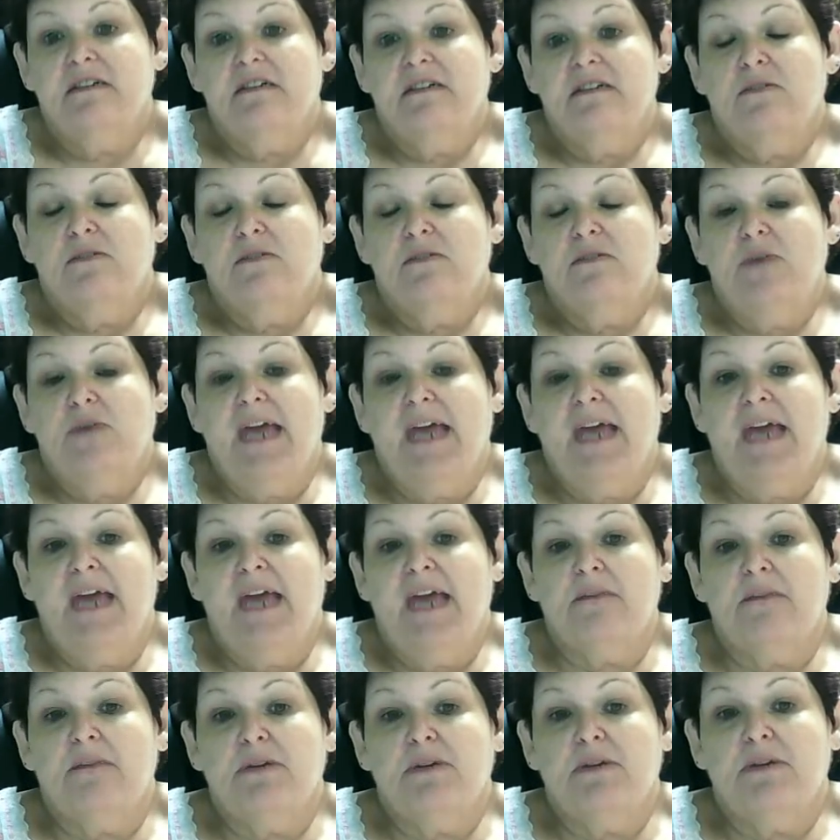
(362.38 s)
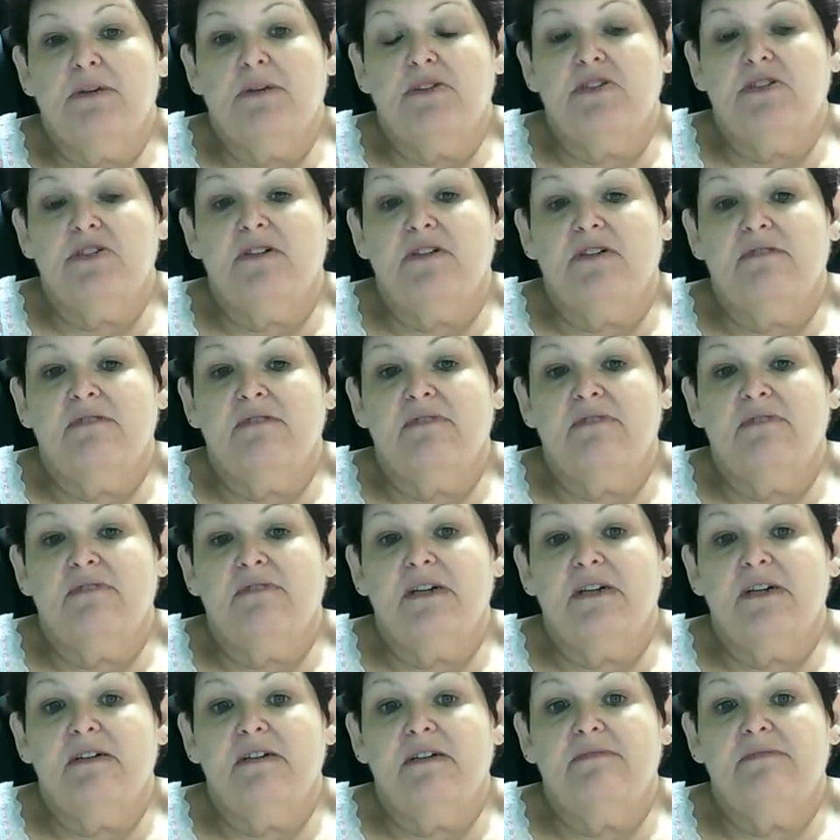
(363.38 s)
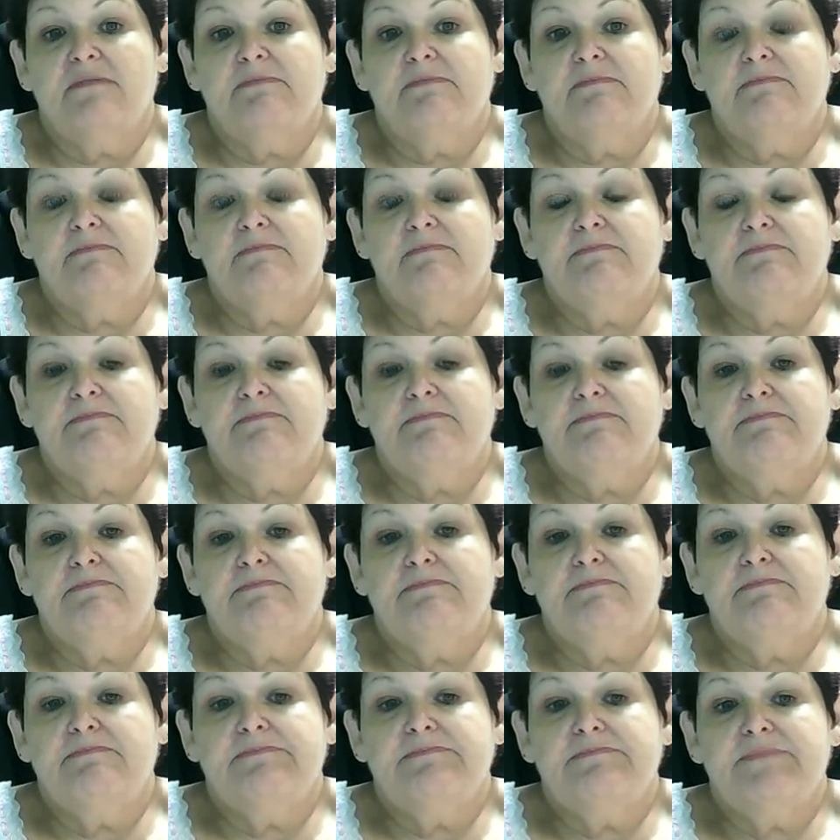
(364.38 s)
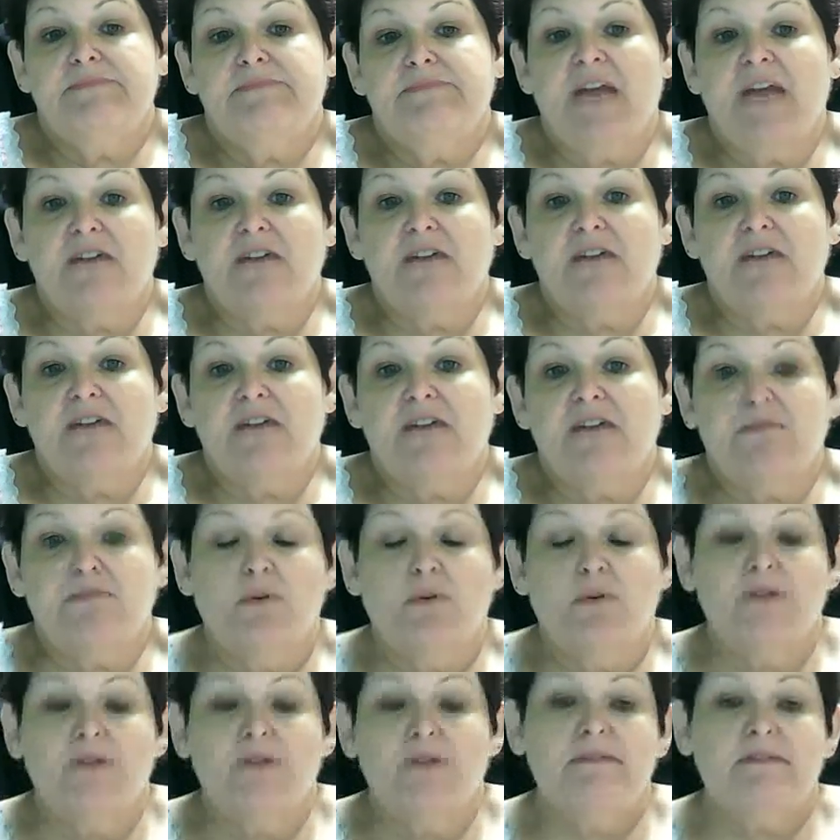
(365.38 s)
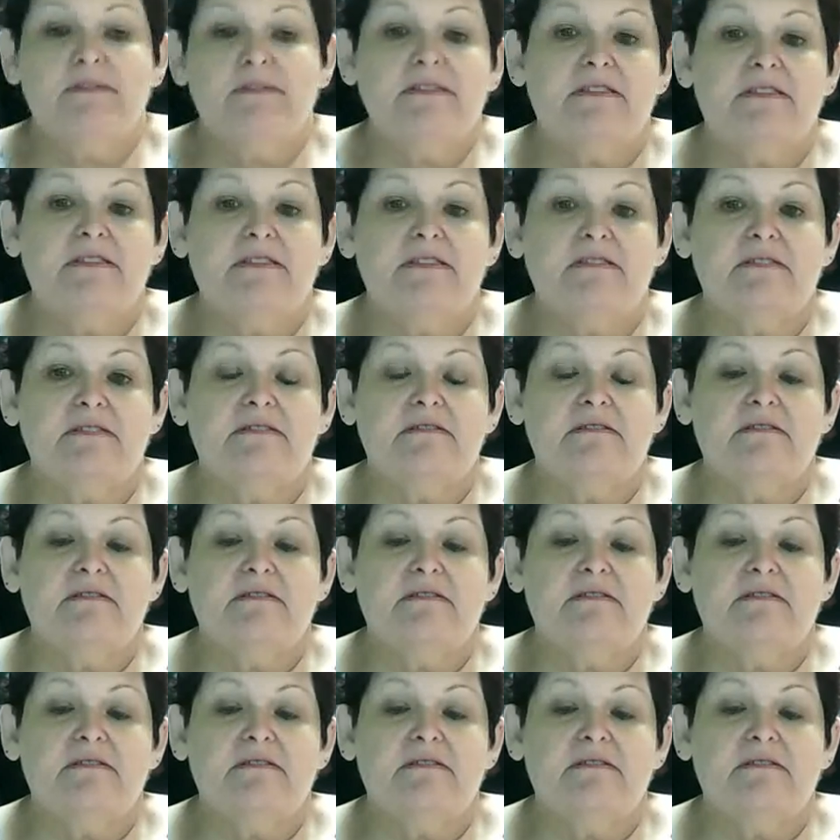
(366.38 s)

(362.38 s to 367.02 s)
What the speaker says: we had a bunch of doctor's appointments and